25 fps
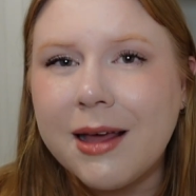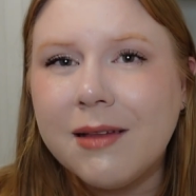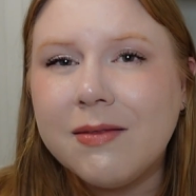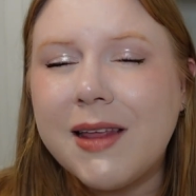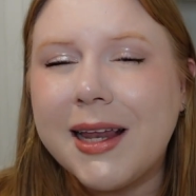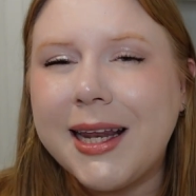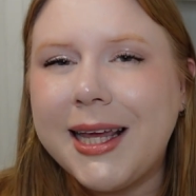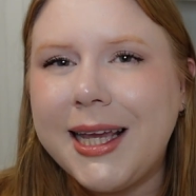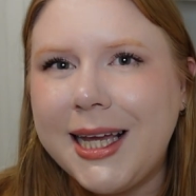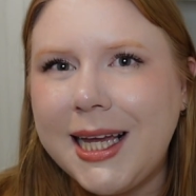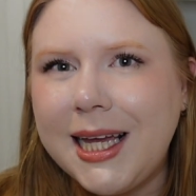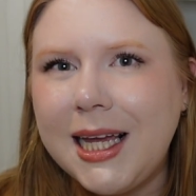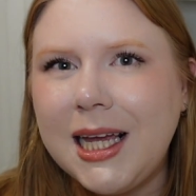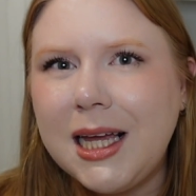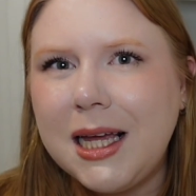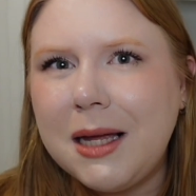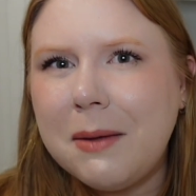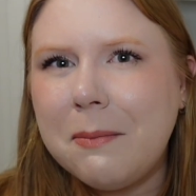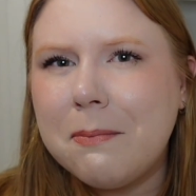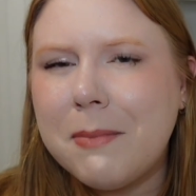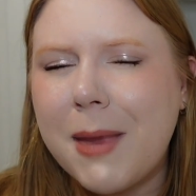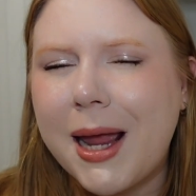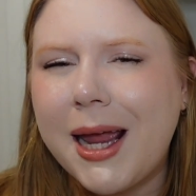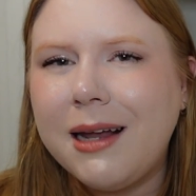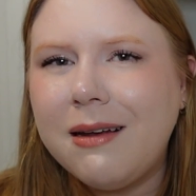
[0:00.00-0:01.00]
that he
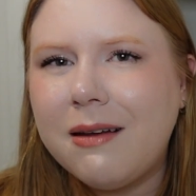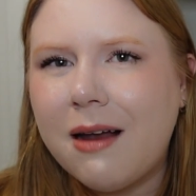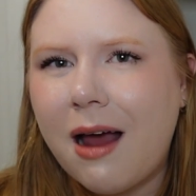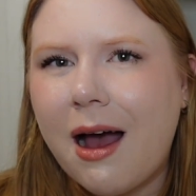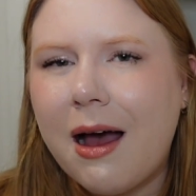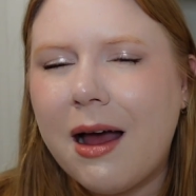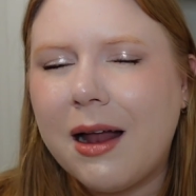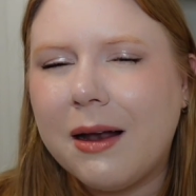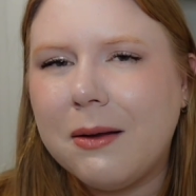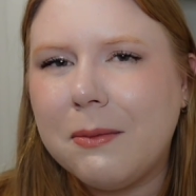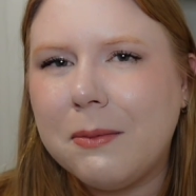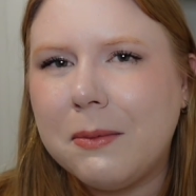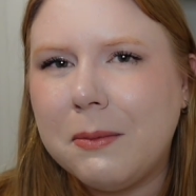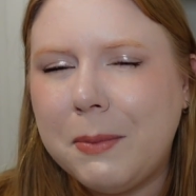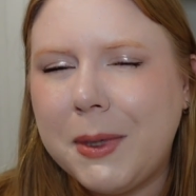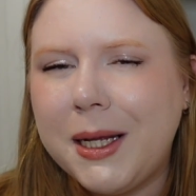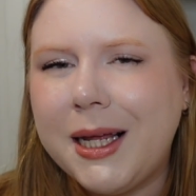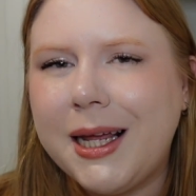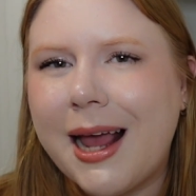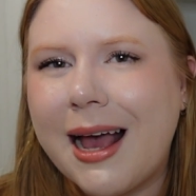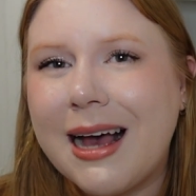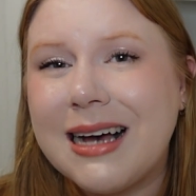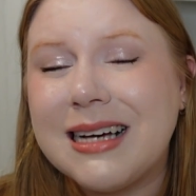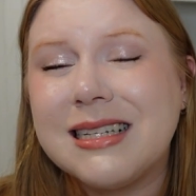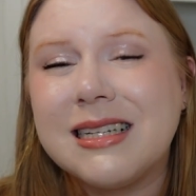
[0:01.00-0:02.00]
may not
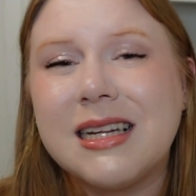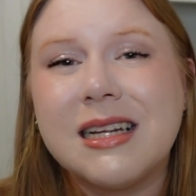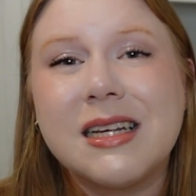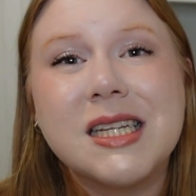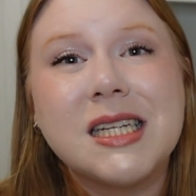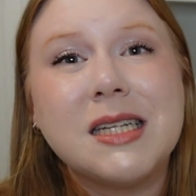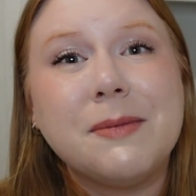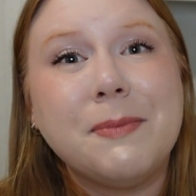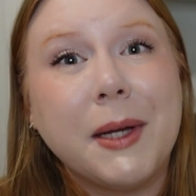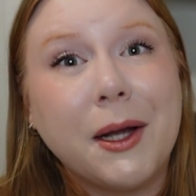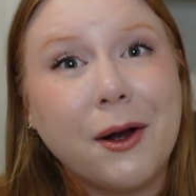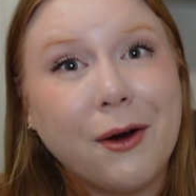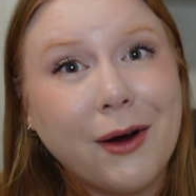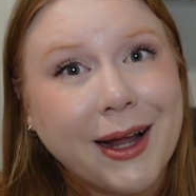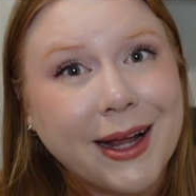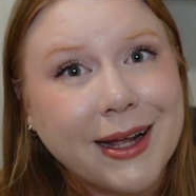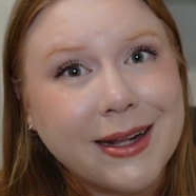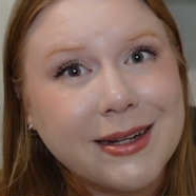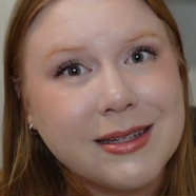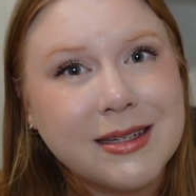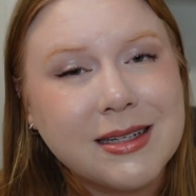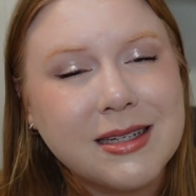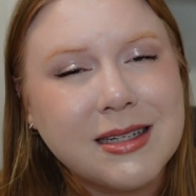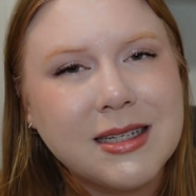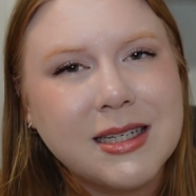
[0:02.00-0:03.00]
be as
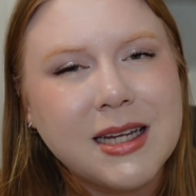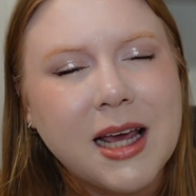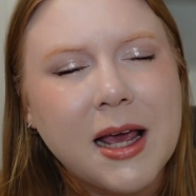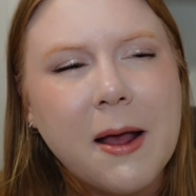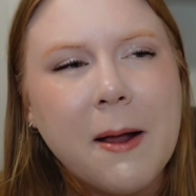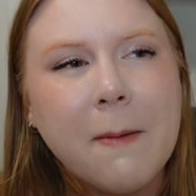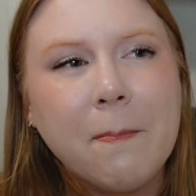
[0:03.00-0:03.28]
experienced